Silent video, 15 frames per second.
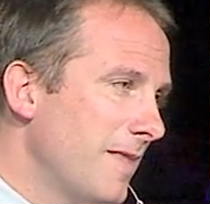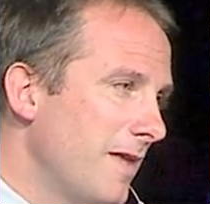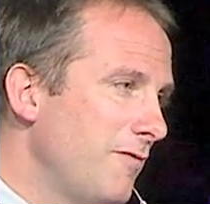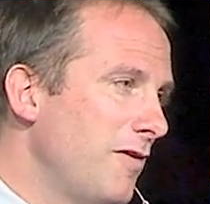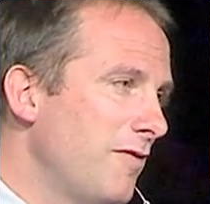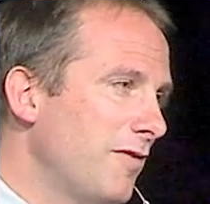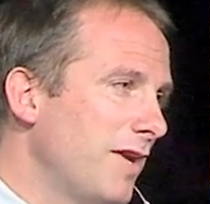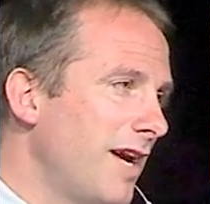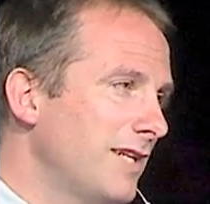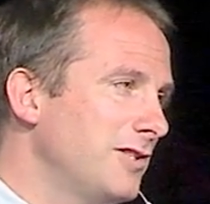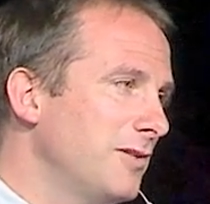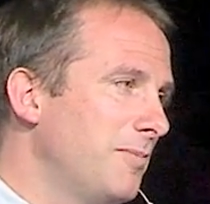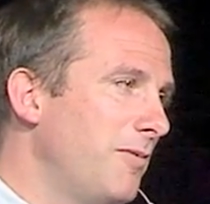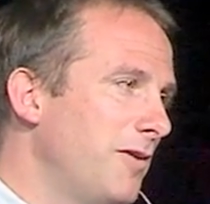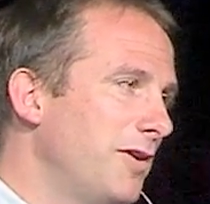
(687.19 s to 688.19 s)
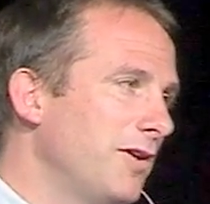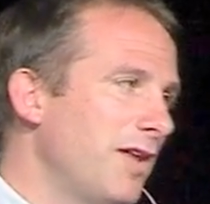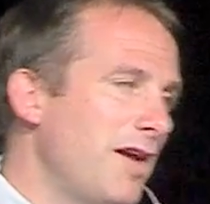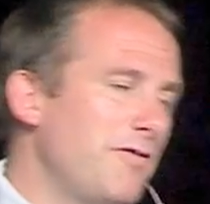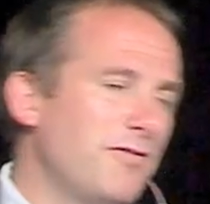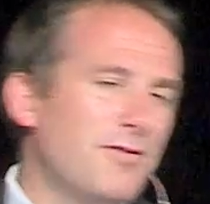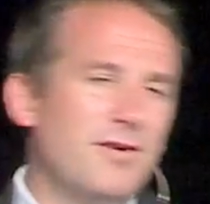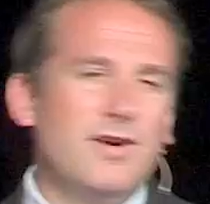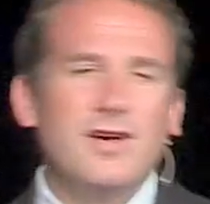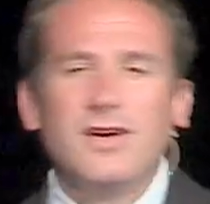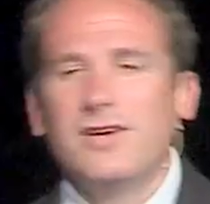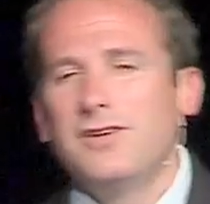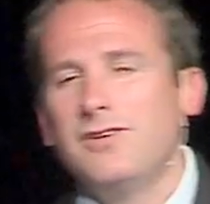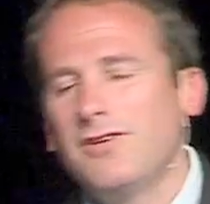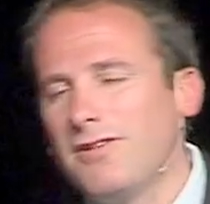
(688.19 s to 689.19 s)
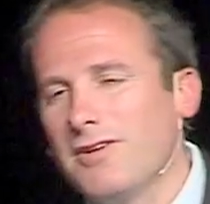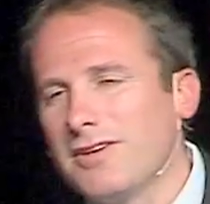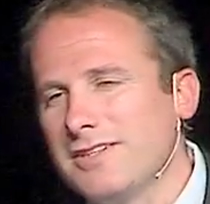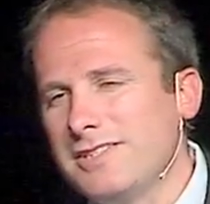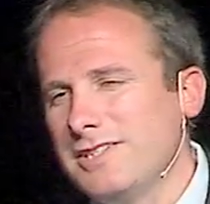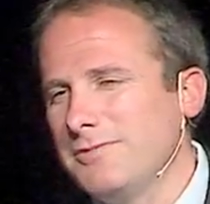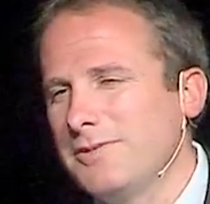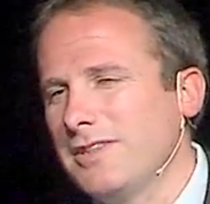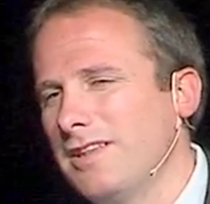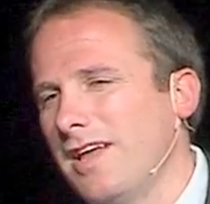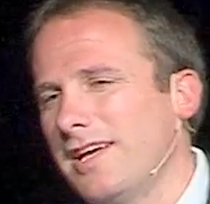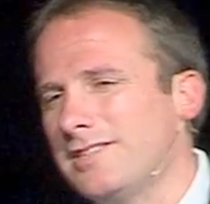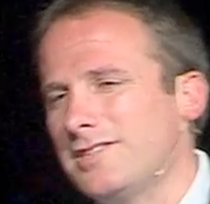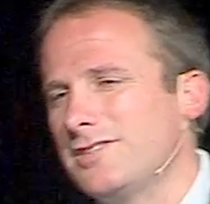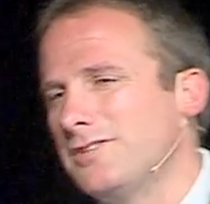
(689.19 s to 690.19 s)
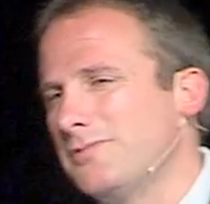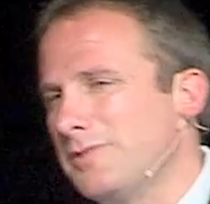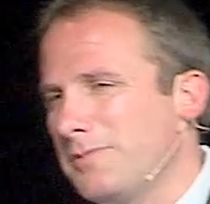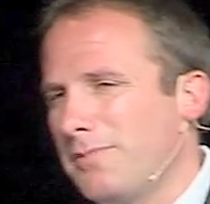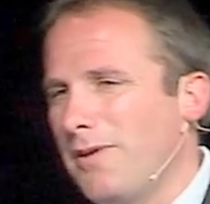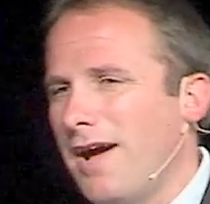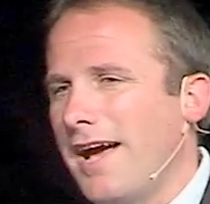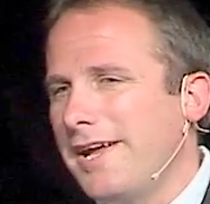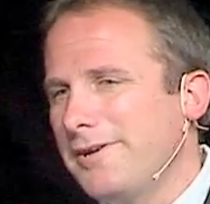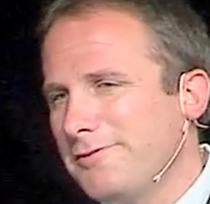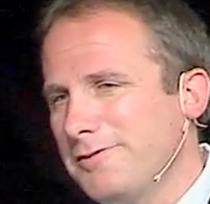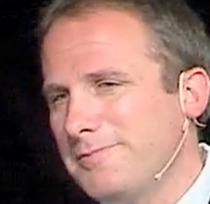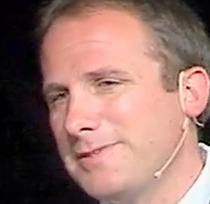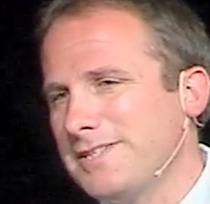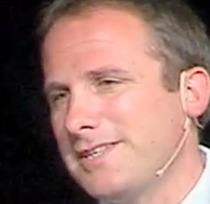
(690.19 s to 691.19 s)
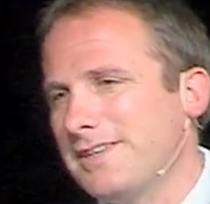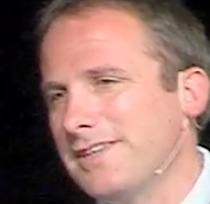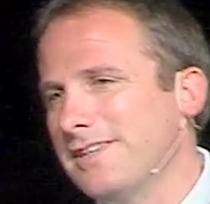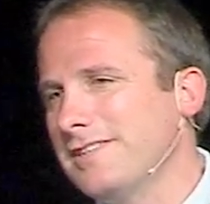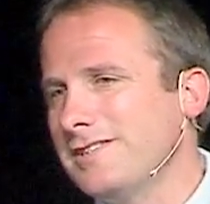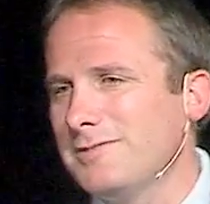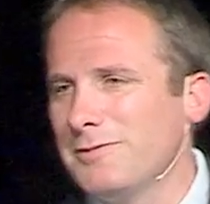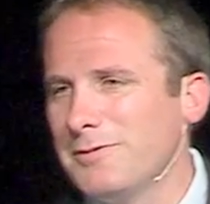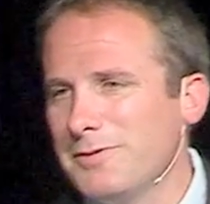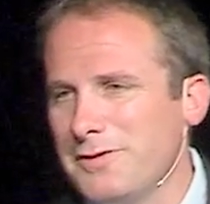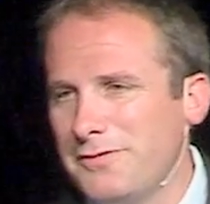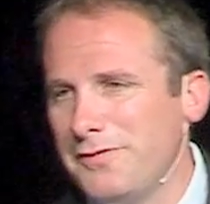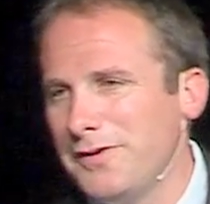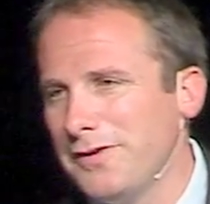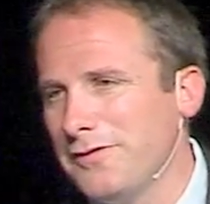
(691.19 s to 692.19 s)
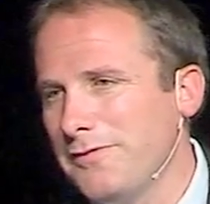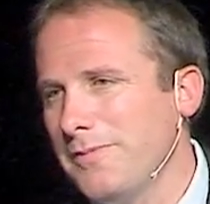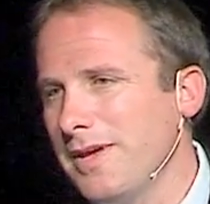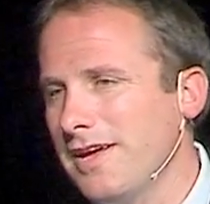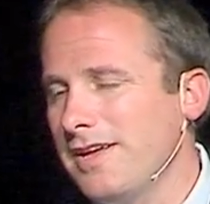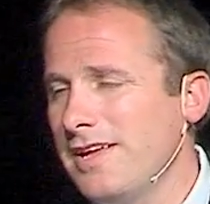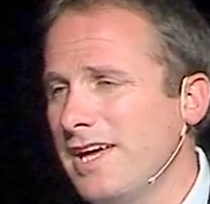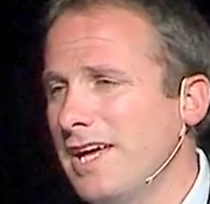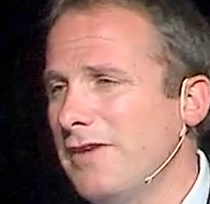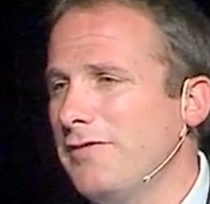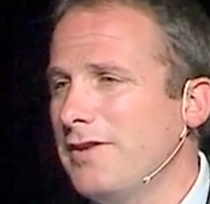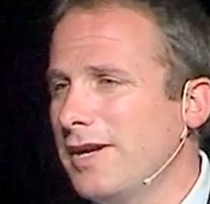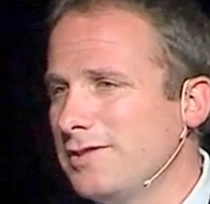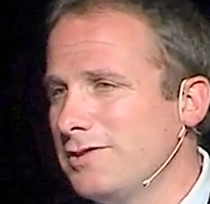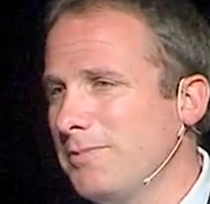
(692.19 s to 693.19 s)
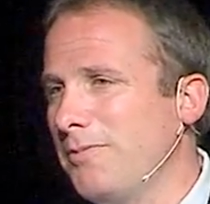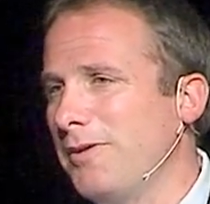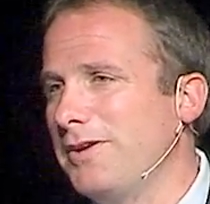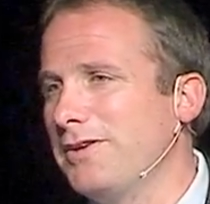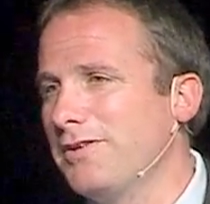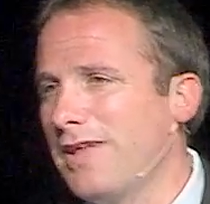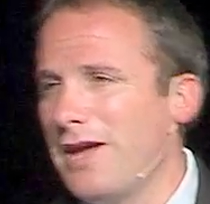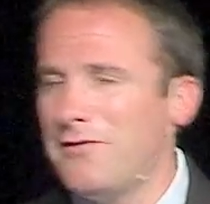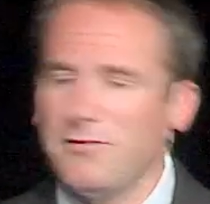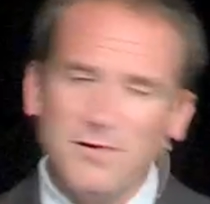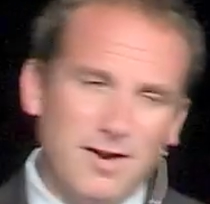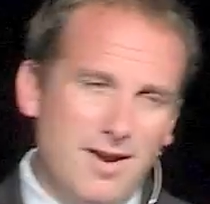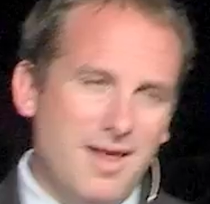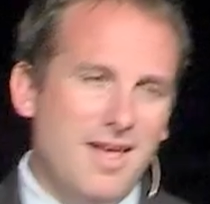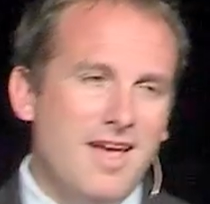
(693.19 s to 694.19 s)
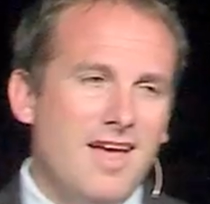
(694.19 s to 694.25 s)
Have you ever got to a point in your life where you no longer deal with lust or with pride or with materialism or with the fear of man? Have you got to a point in your life where,